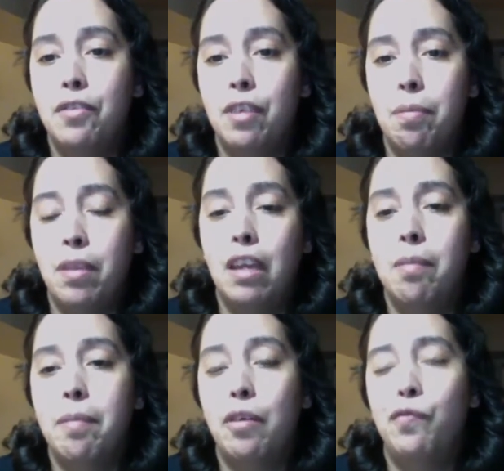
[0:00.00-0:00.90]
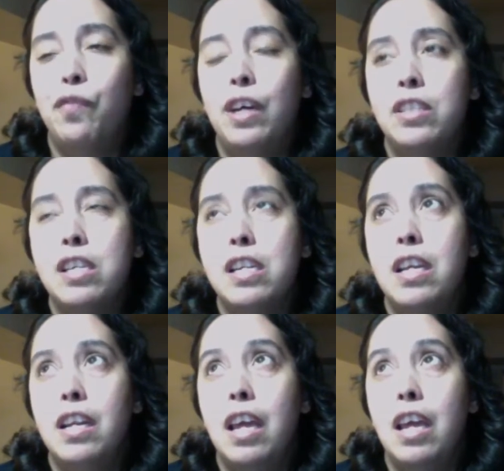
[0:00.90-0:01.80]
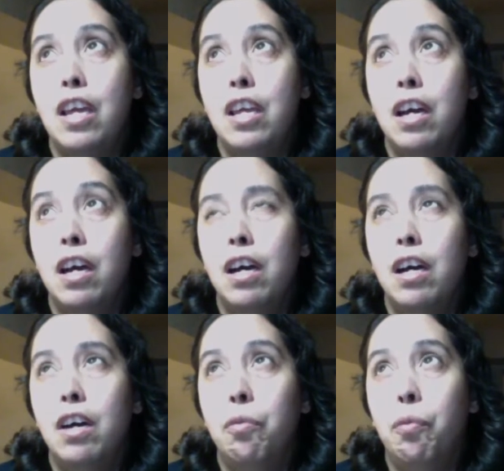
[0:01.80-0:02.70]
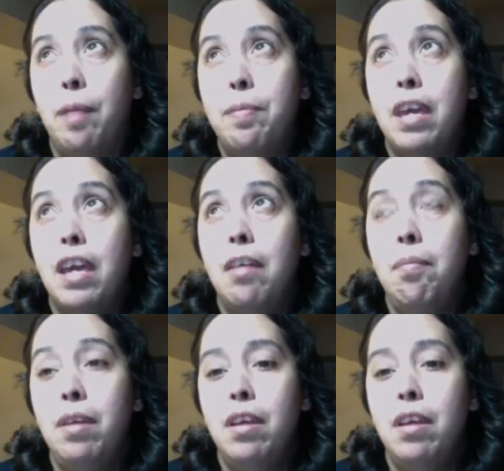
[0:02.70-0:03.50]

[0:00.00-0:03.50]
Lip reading: I'm thinking about investing in a webcam,